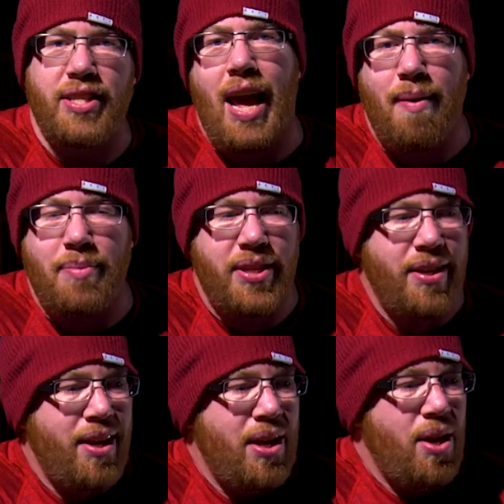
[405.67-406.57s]
attempt,
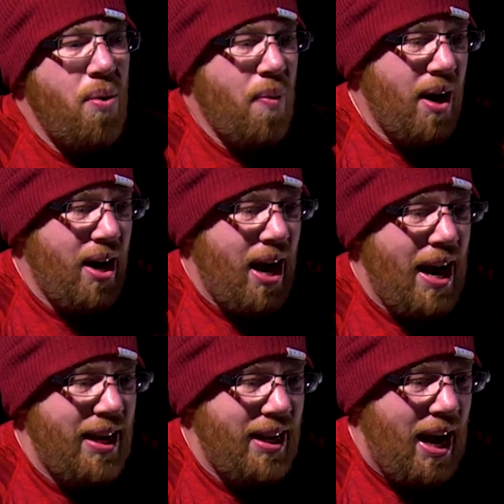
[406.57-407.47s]
where
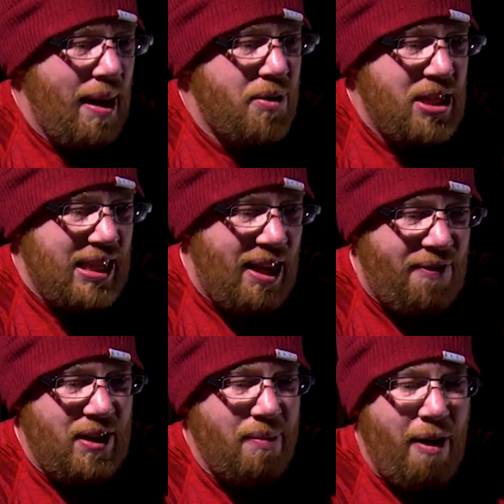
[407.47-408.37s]
I'm just
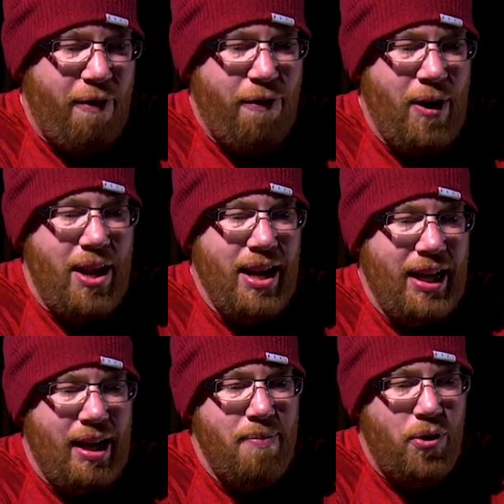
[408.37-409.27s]
lifting my foot.
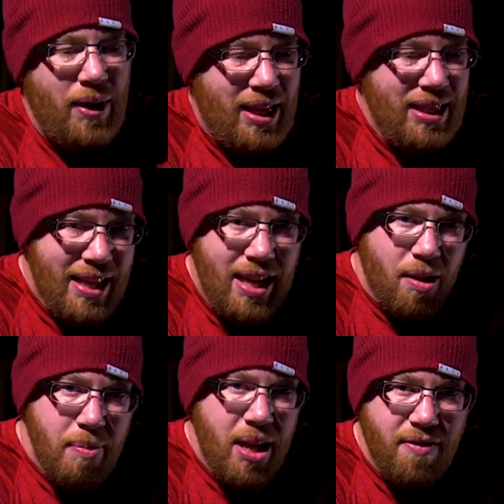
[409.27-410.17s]
Like I'm doing a
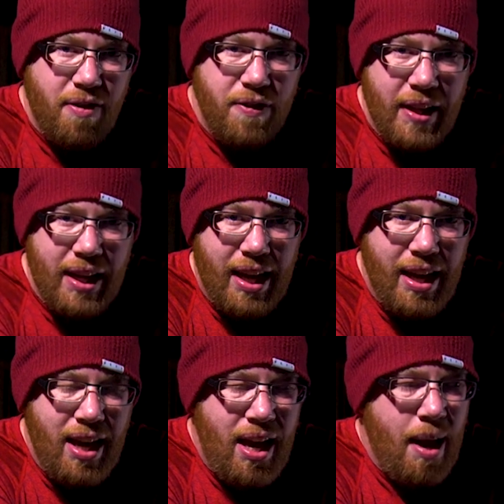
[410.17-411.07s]
little bit of a flick,
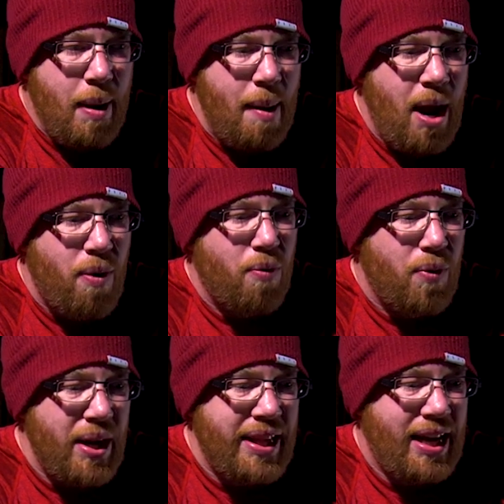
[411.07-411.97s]
but I'm not
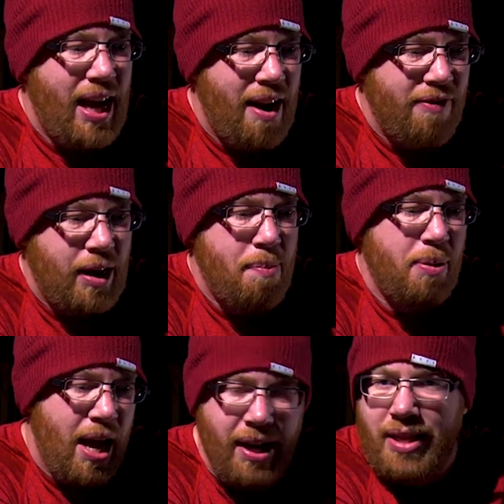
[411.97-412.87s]
really kind of like
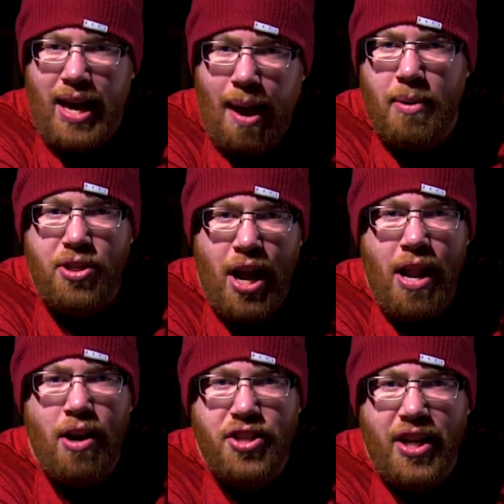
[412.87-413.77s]
applying that much
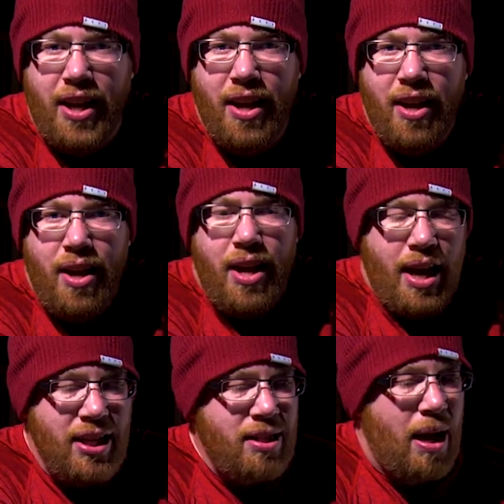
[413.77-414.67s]
energy
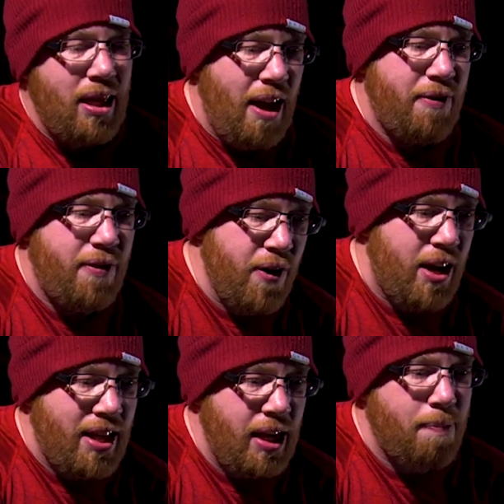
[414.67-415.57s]
into my left foot.
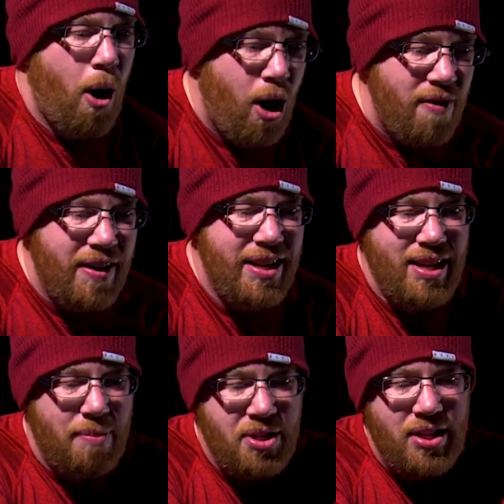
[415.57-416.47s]
And I think part of it is
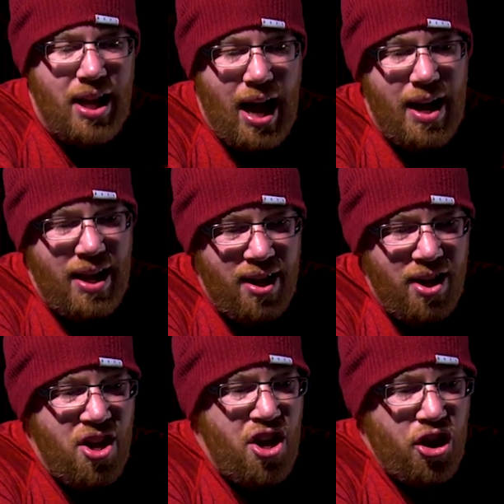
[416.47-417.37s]
I'm just not
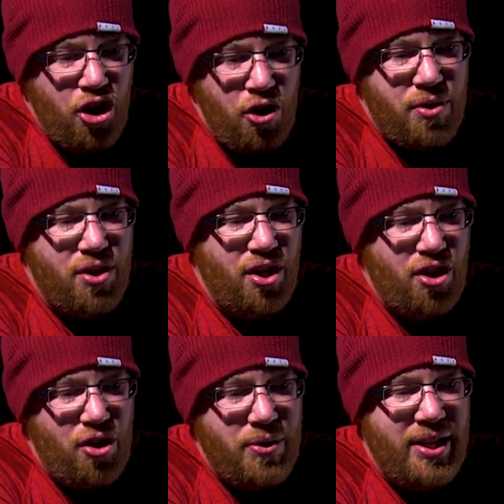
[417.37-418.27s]
used to
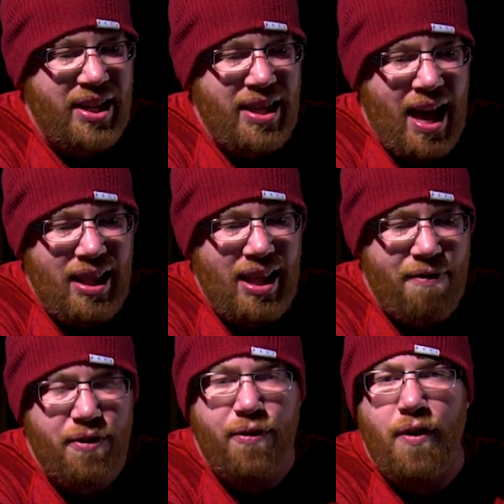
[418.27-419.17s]
using that
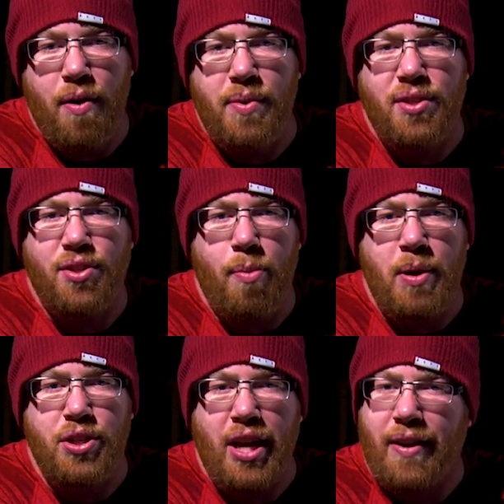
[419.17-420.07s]
left foot with so
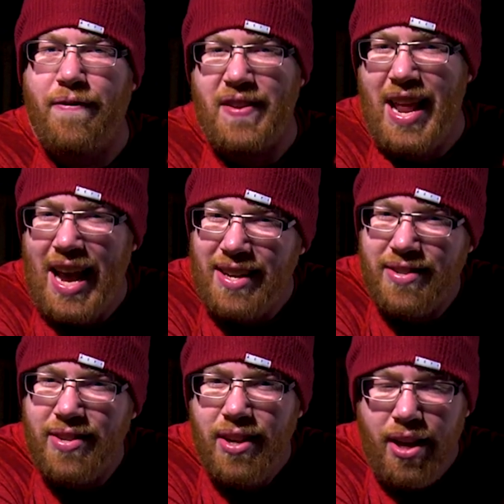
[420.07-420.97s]
much like finesse.